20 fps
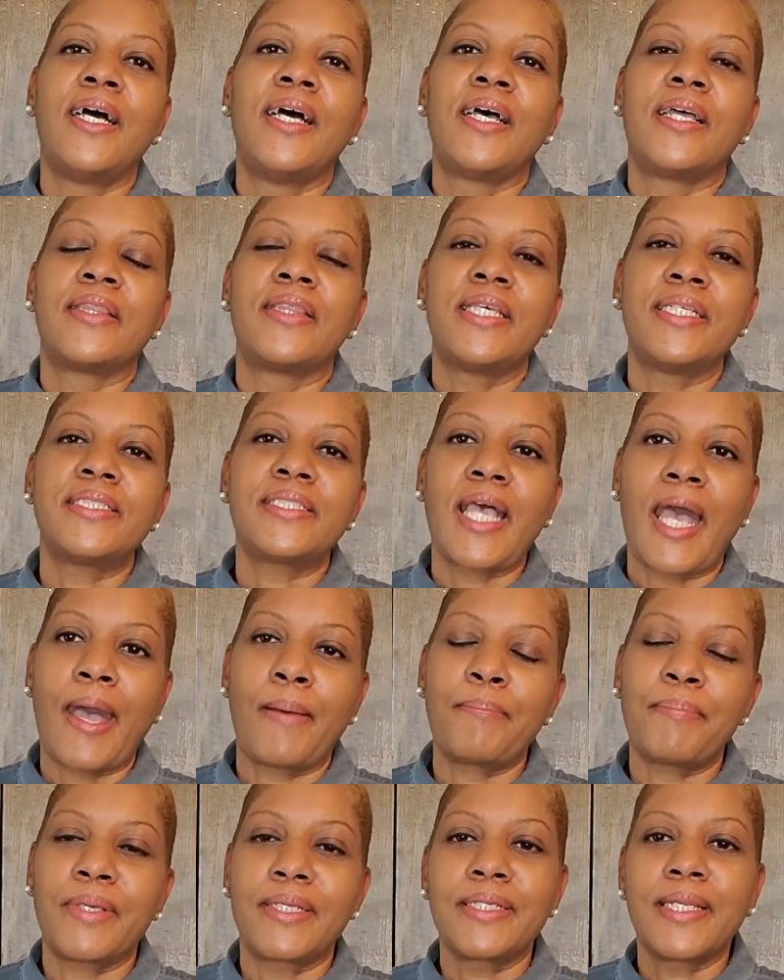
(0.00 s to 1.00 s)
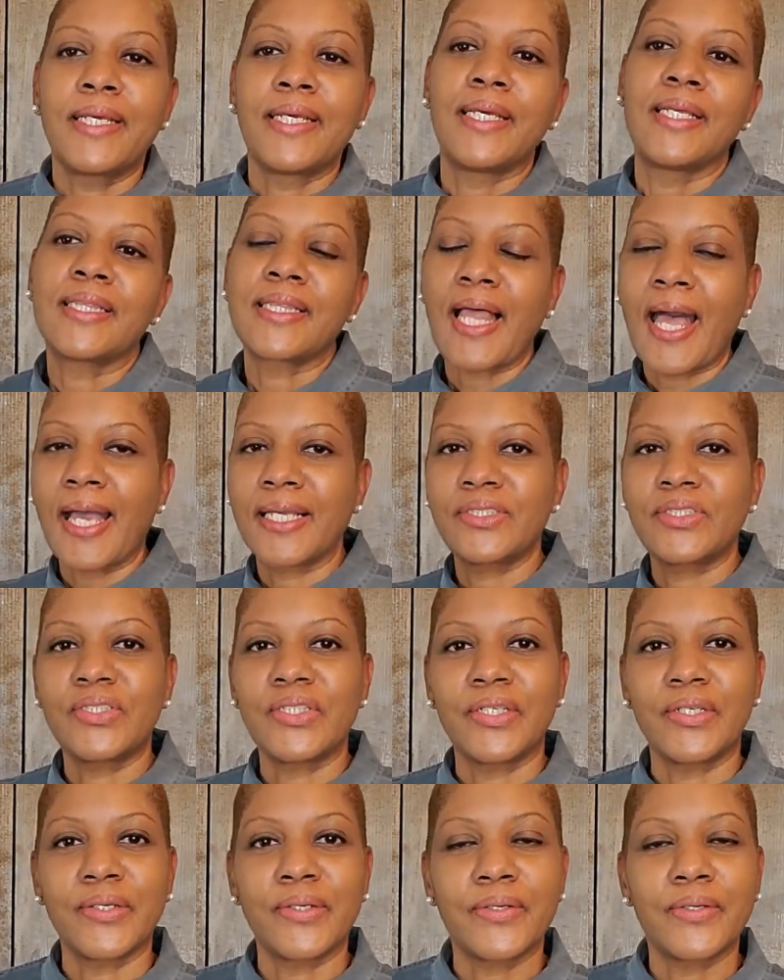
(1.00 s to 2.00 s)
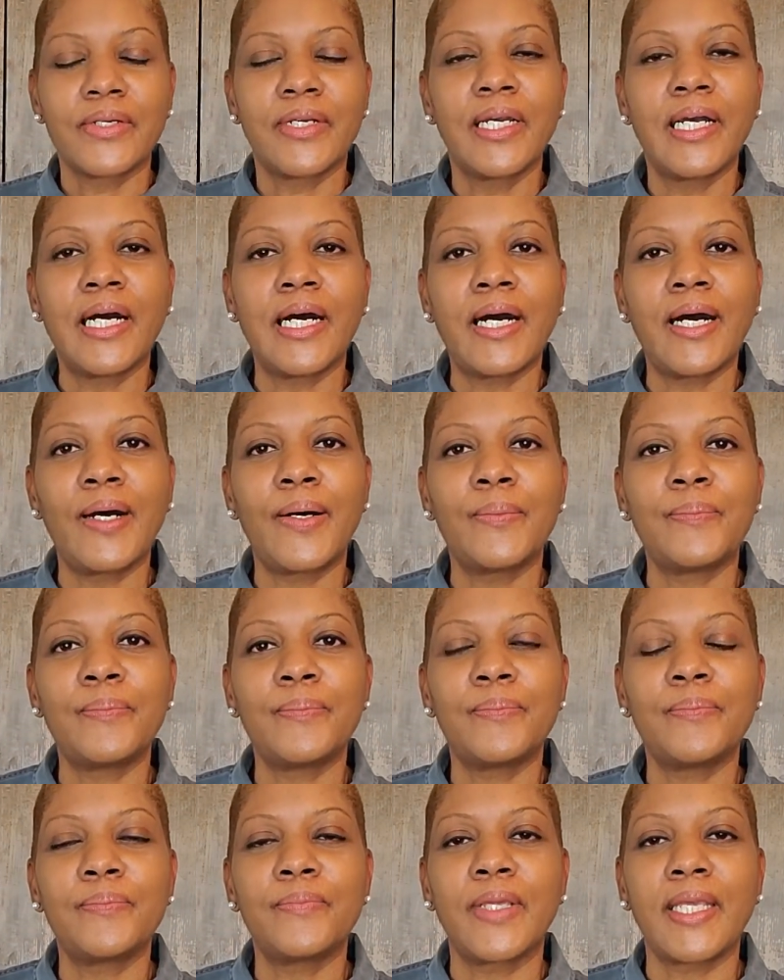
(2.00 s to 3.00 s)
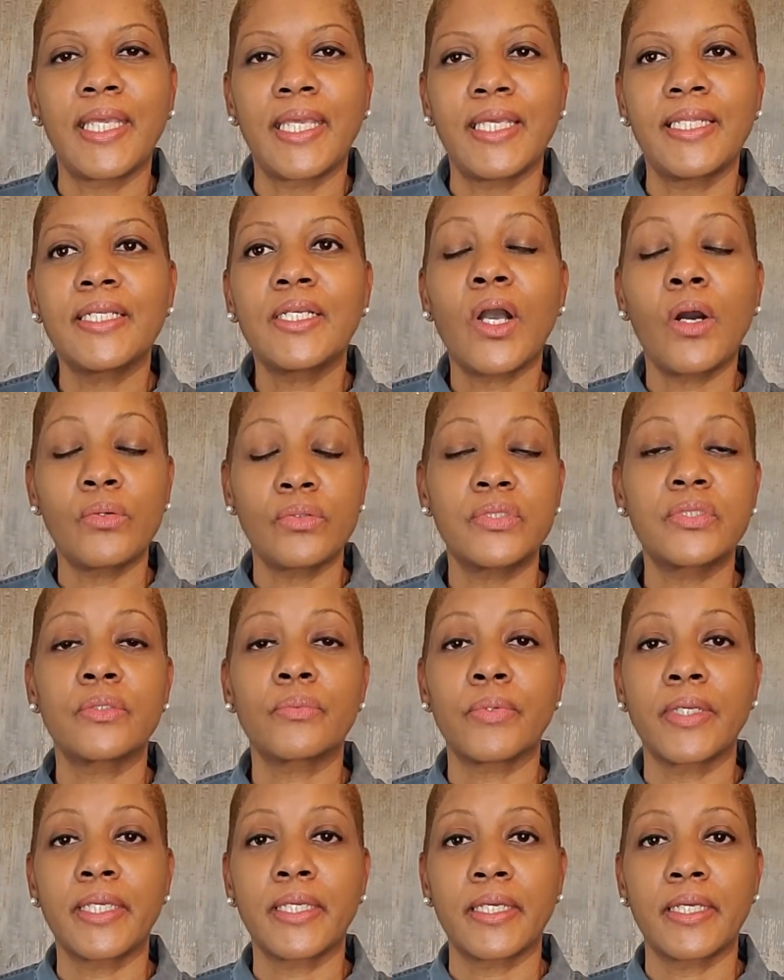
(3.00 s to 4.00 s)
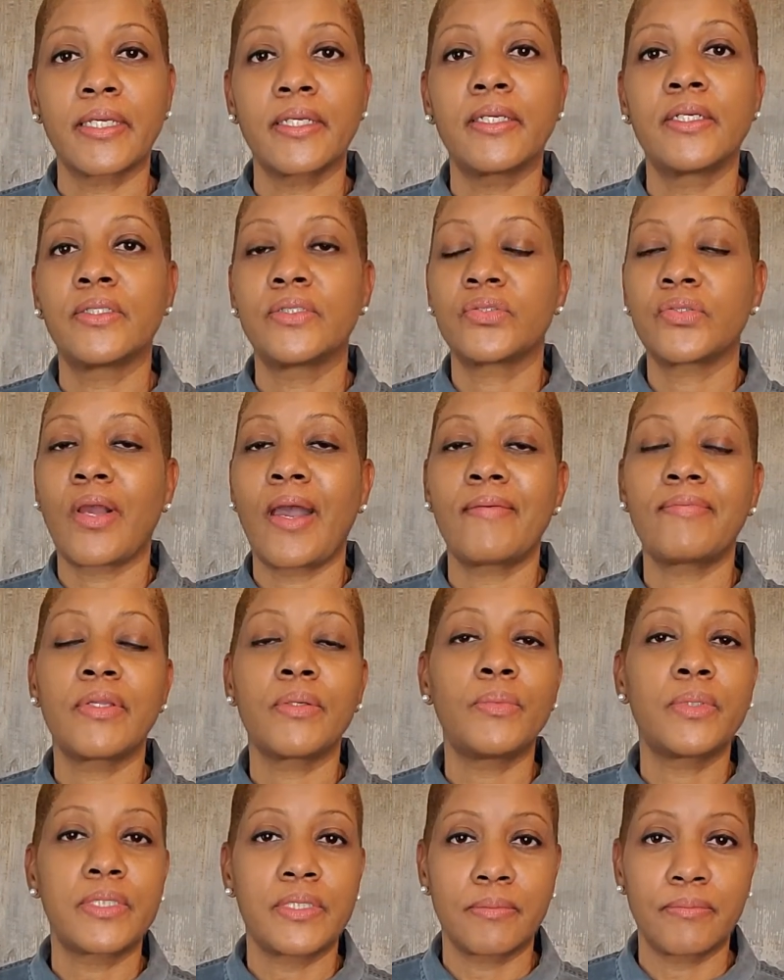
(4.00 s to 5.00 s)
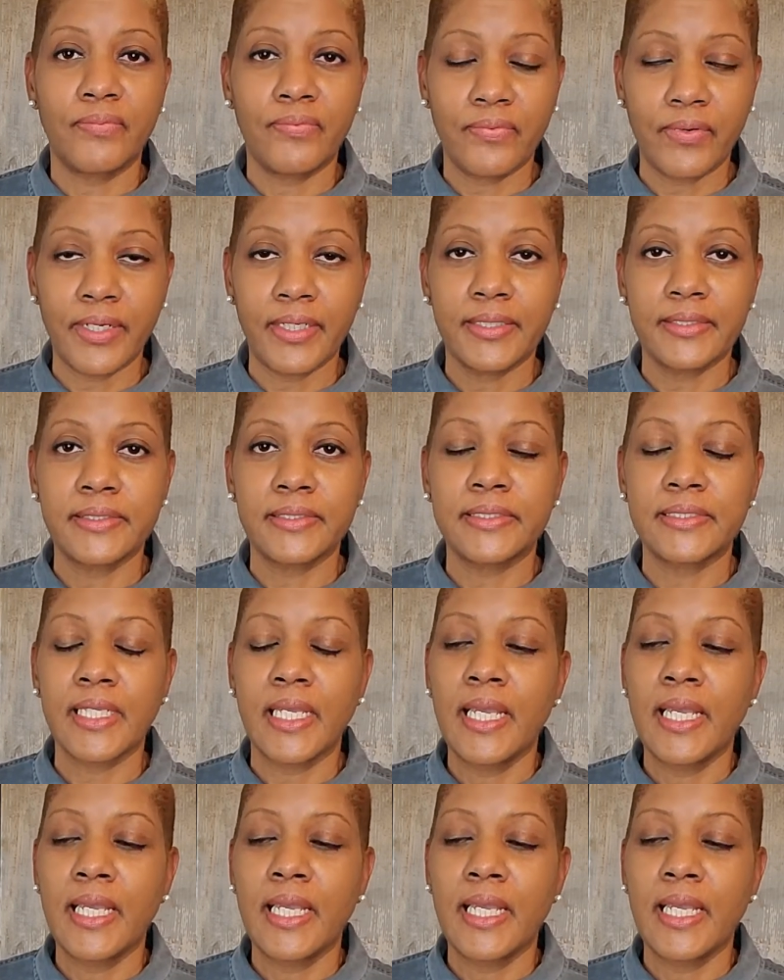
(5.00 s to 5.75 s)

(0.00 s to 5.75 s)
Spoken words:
This happened last year in Costa Rica, traveling with some friends.